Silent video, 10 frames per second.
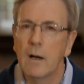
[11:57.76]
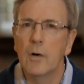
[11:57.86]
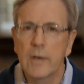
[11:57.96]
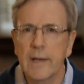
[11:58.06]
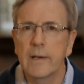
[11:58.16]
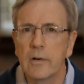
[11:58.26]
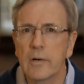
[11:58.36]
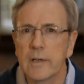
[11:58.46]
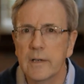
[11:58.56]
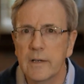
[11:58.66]
"Okay,
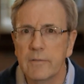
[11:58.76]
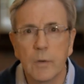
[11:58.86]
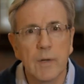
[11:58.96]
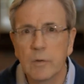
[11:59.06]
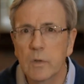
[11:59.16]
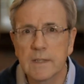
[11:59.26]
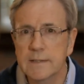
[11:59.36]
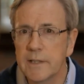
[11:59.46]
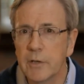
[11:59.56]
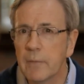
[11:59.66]
God, if you ever want to
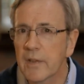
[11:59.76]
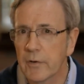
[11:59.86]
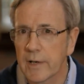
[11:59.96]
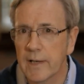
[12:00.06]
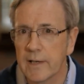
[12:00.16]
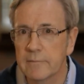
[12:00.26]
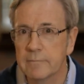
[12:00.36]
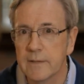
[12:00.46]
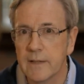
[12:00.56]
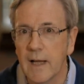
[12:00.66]
see your mother again,
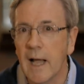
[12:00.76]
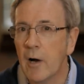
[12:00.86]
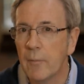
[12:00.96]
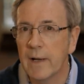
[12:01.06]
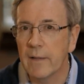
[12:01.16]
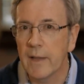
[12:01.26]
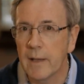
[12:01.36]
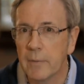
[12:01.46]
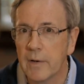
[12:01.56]
how about that